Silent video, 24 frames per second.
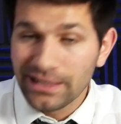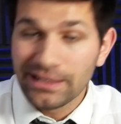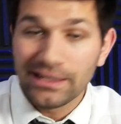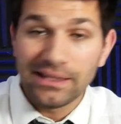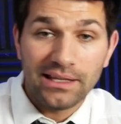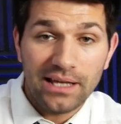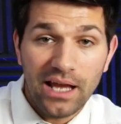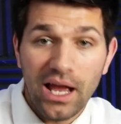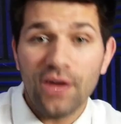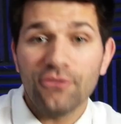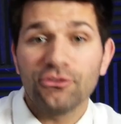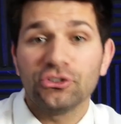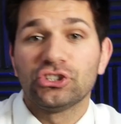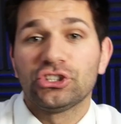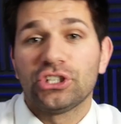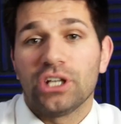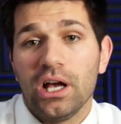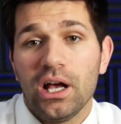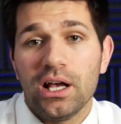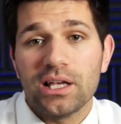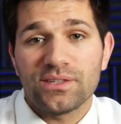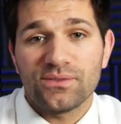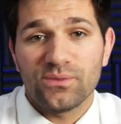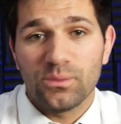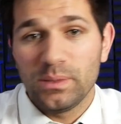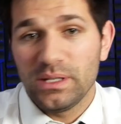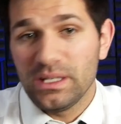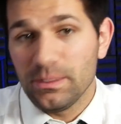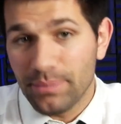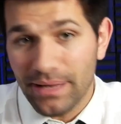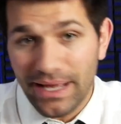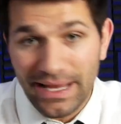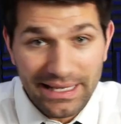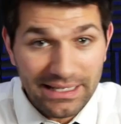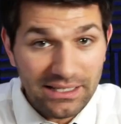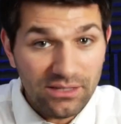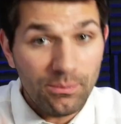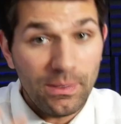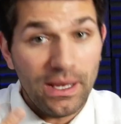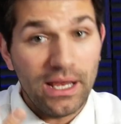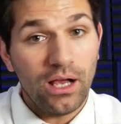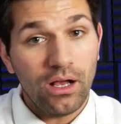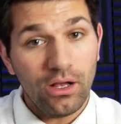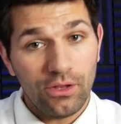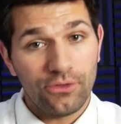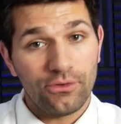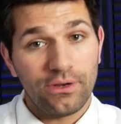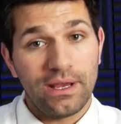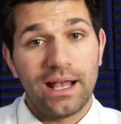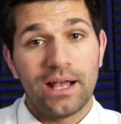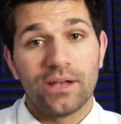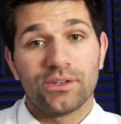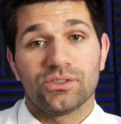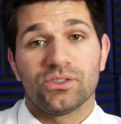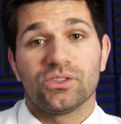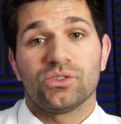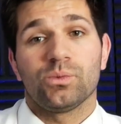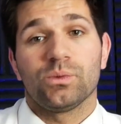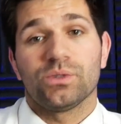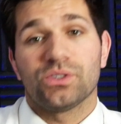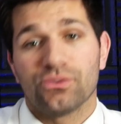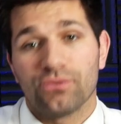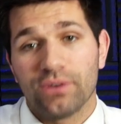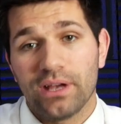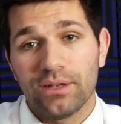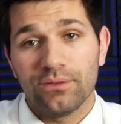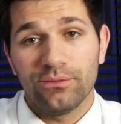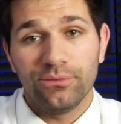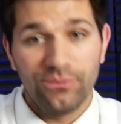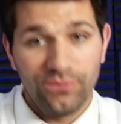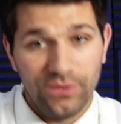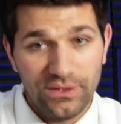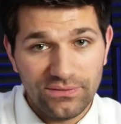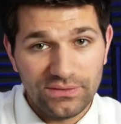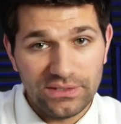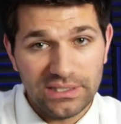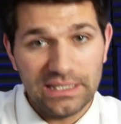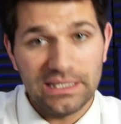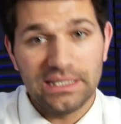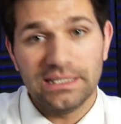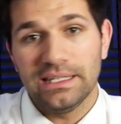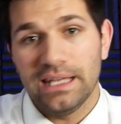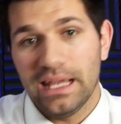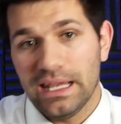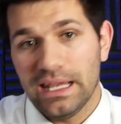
The average cost for me to buy any of my other houses was around $15,000 to